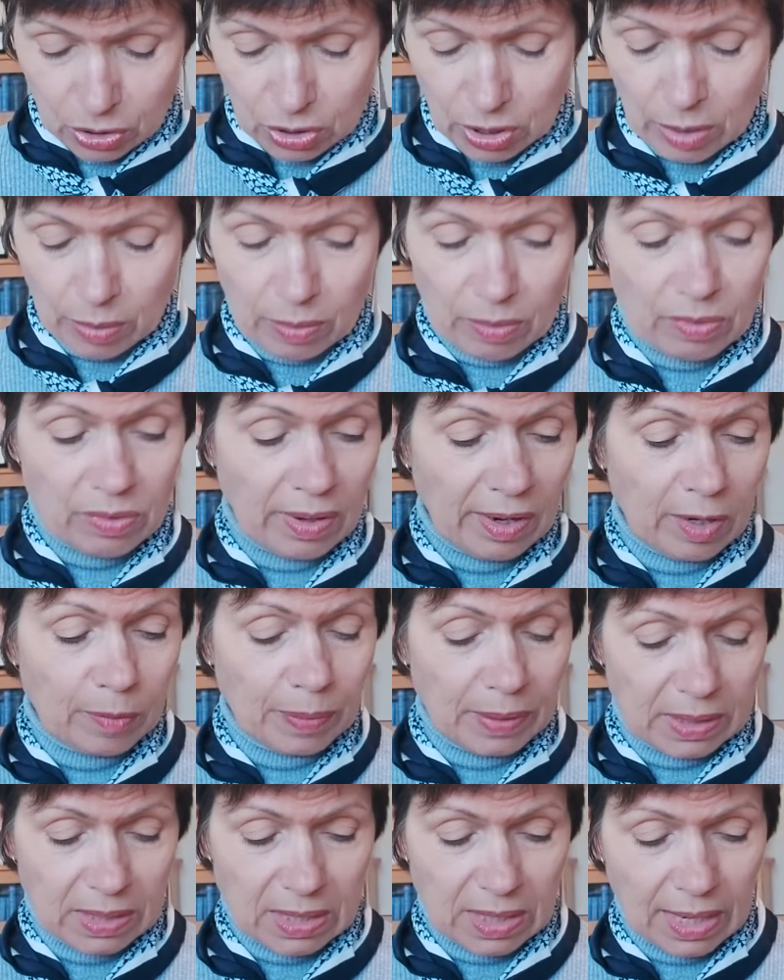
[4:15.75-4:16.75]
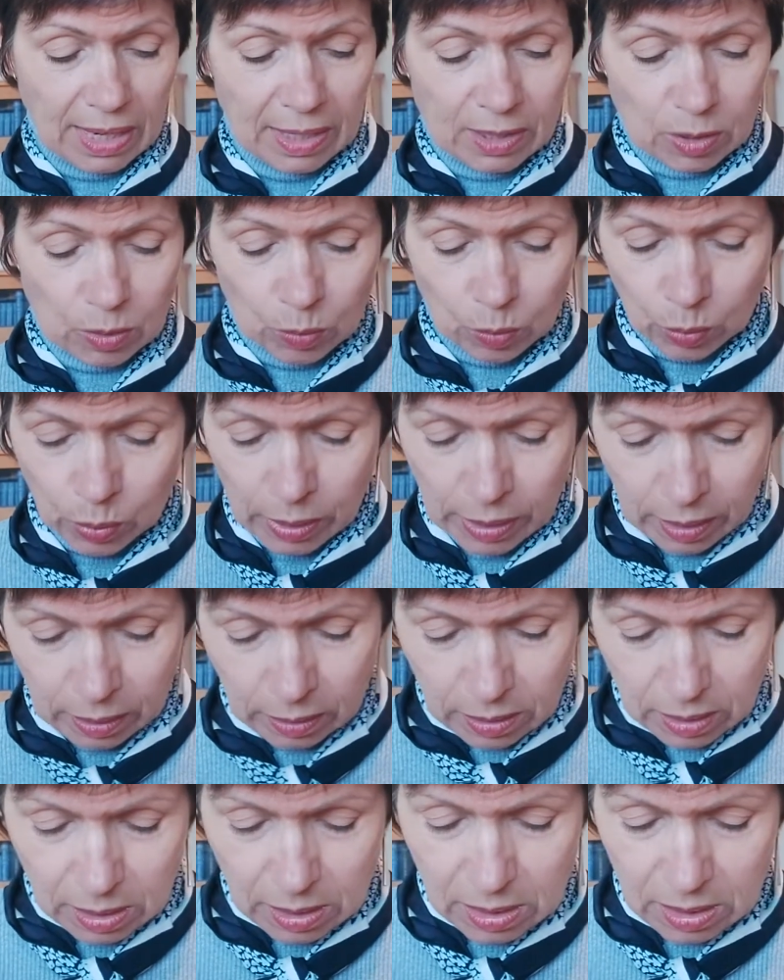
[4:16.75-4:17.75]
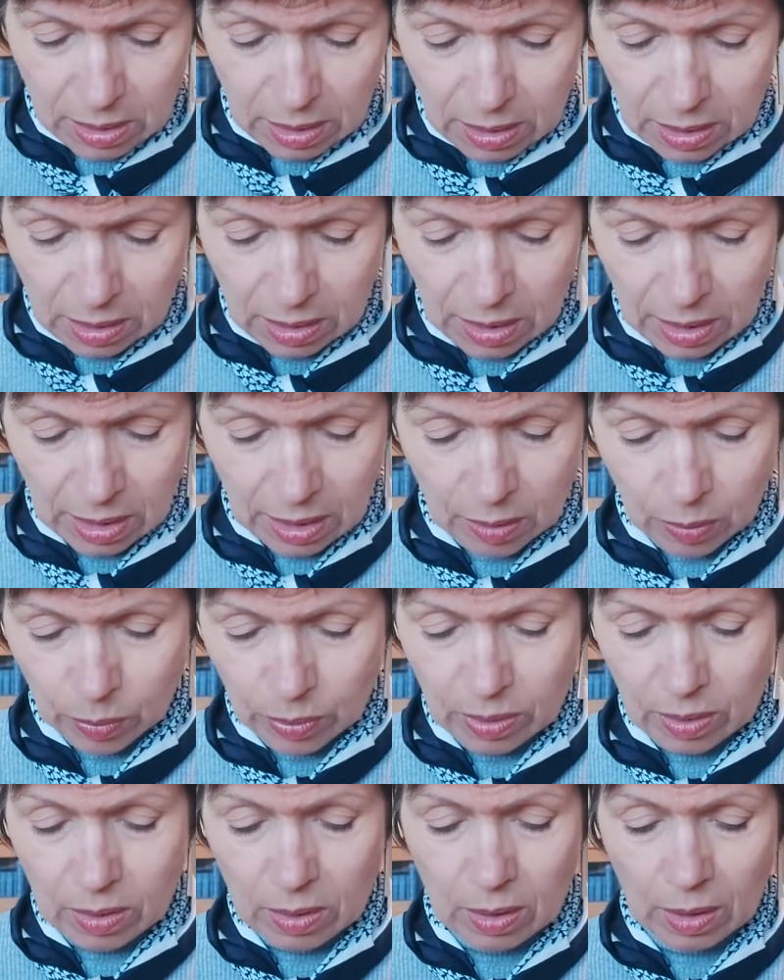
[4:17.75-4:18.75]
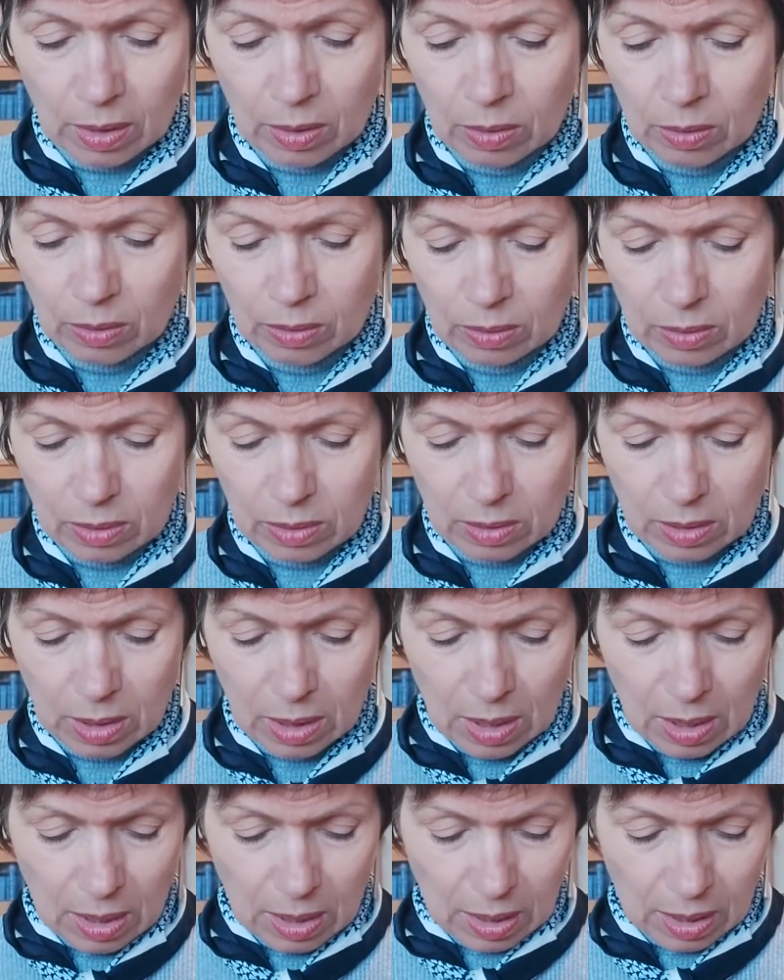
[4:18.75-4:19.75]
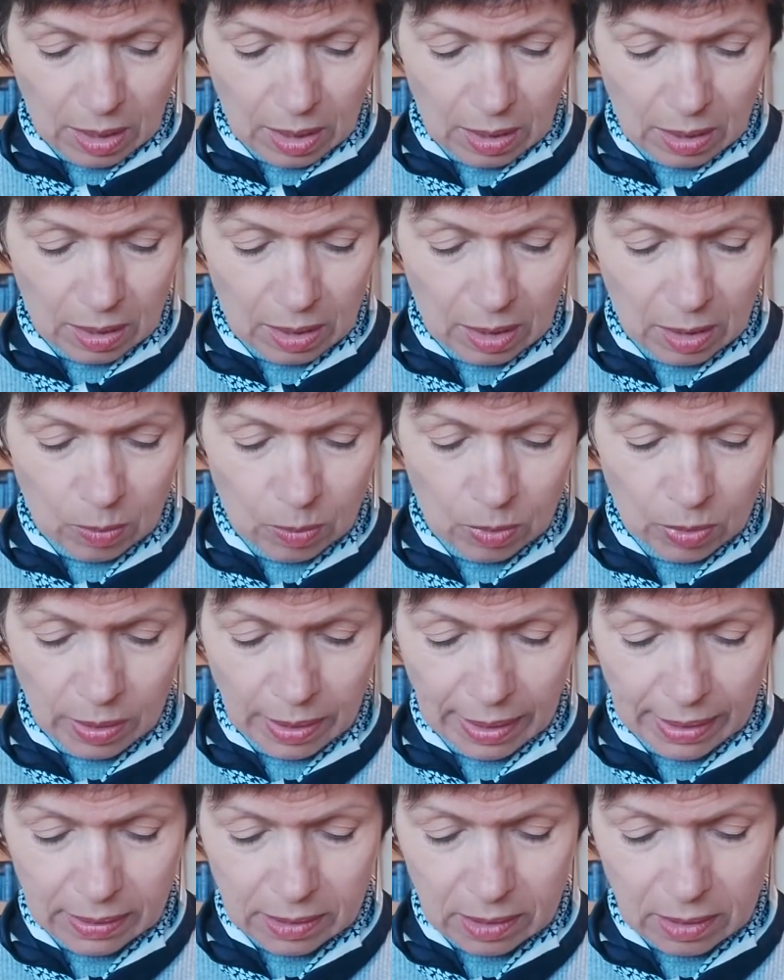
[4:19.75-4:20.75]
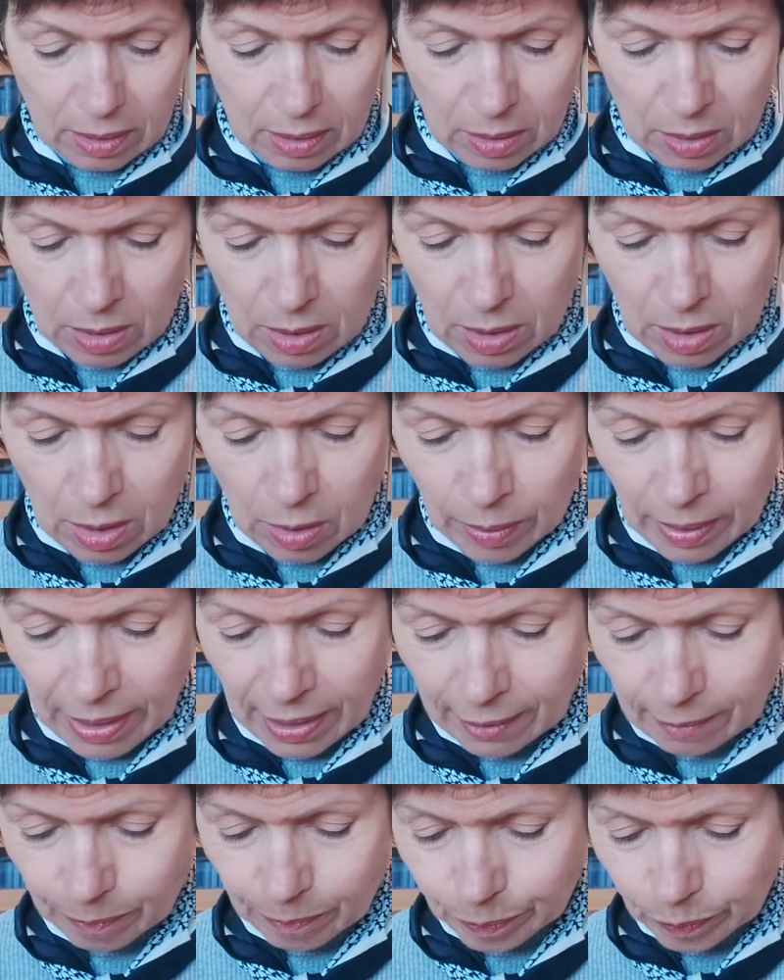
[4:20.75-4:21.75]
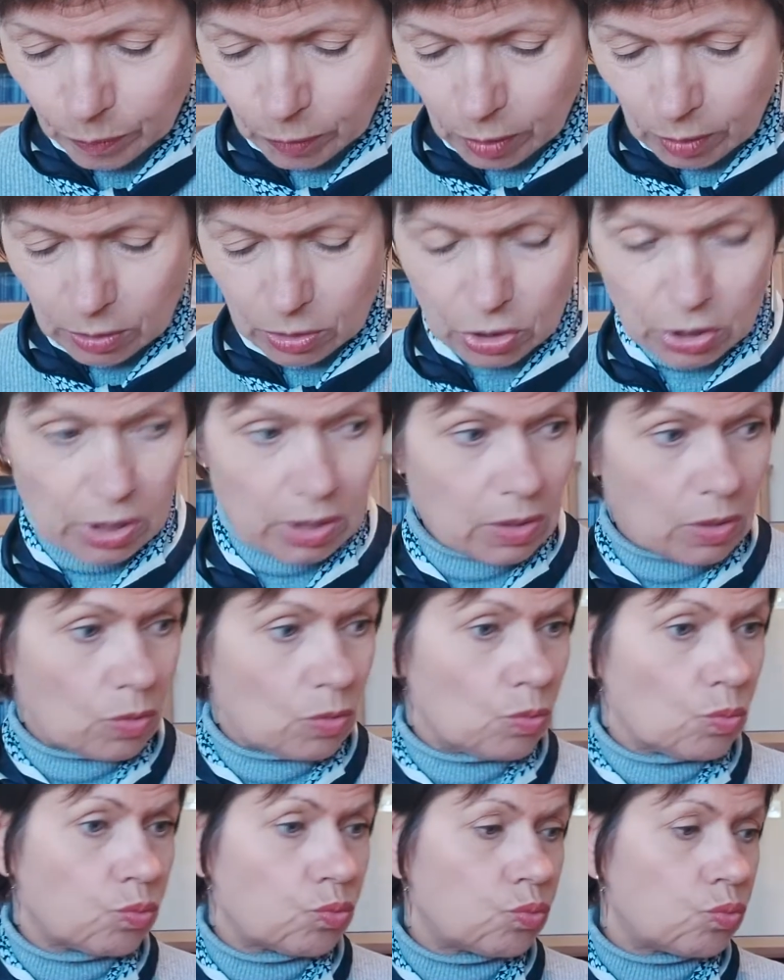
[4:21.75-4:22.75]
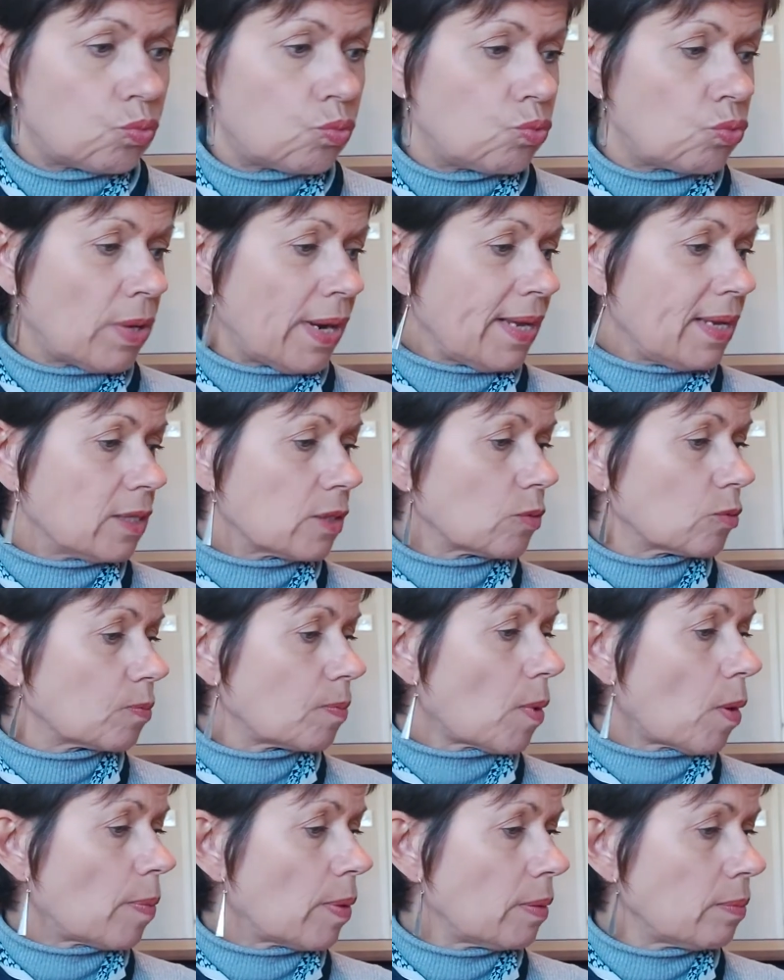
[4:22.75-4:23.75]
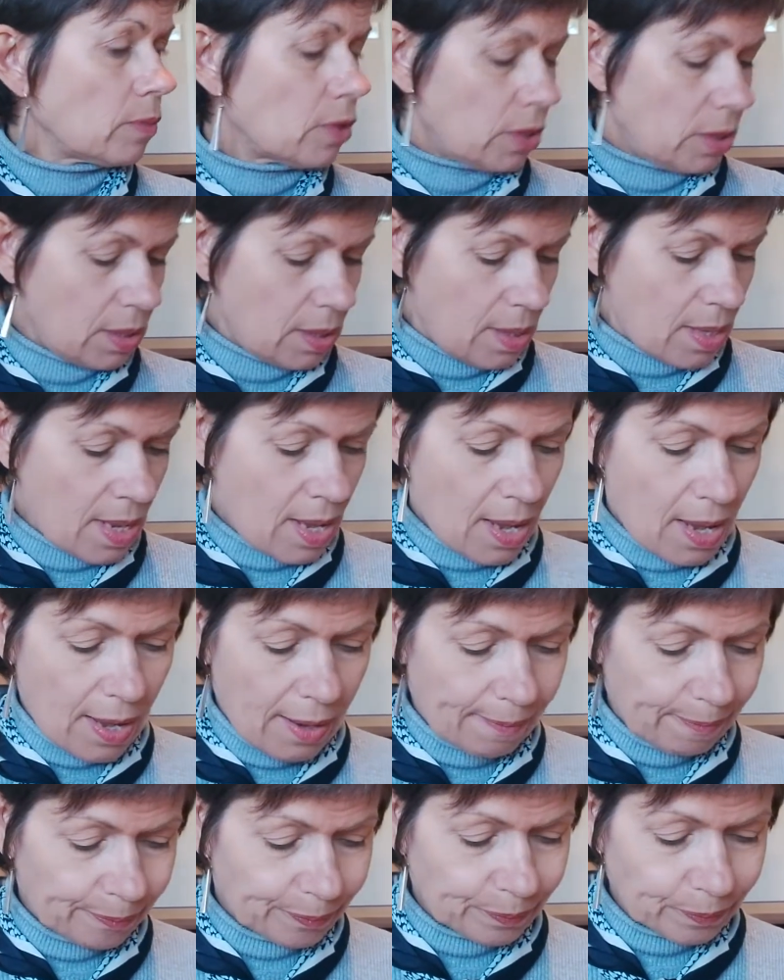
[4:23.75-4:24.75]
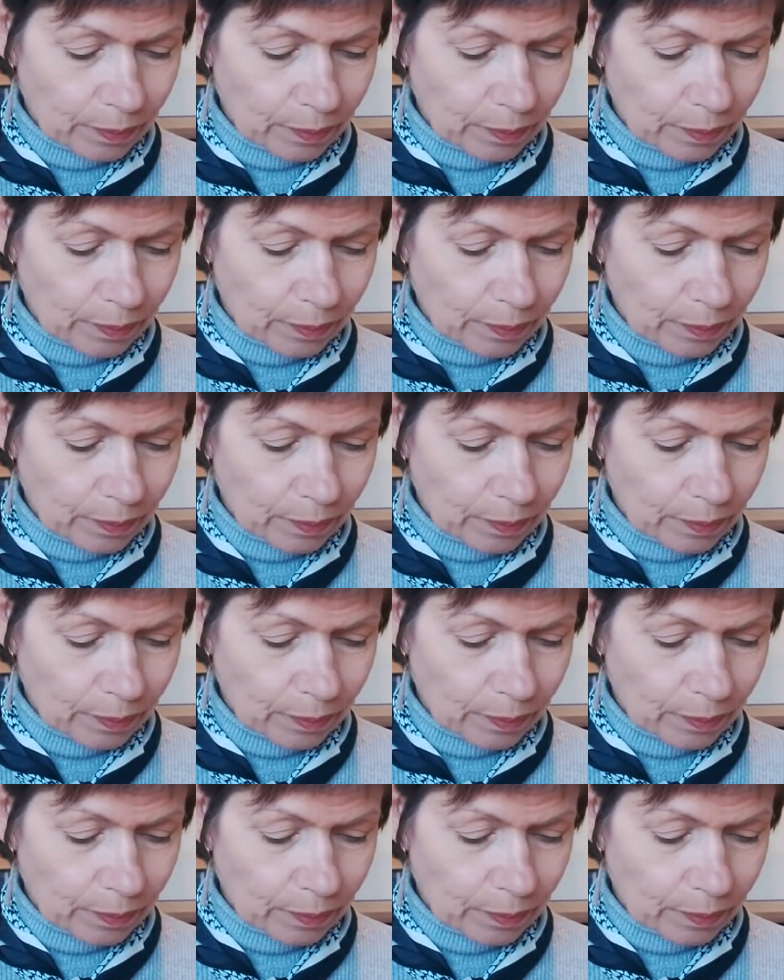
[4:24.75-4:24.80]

So Therapy Ted will sit here with those, and he will get going, which is great. Pop him just there.